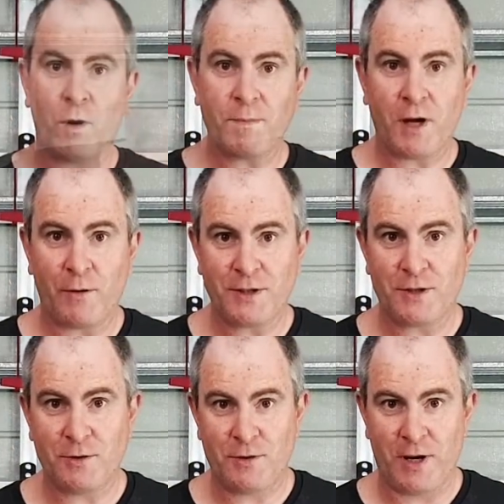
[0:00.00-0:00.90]
I'm going
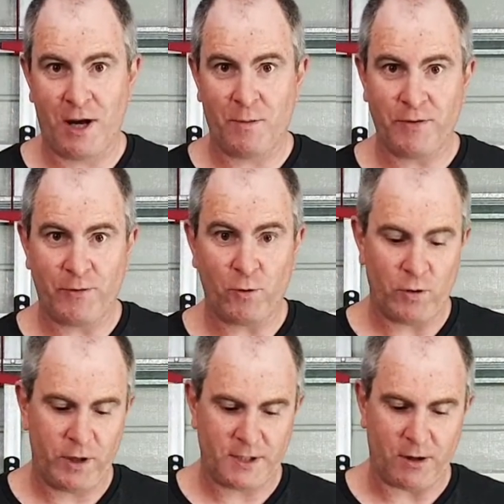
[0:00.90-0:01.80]
to do now before
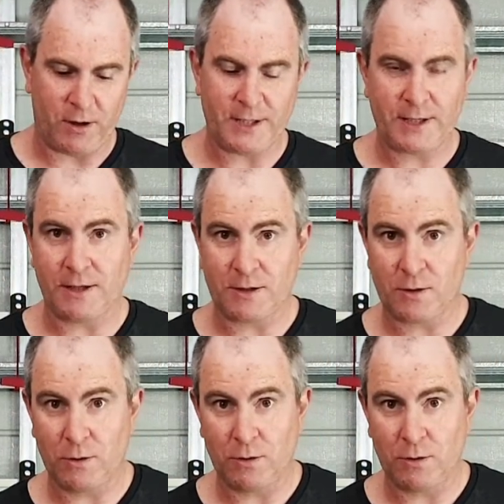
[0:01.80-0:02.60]
this ice gets too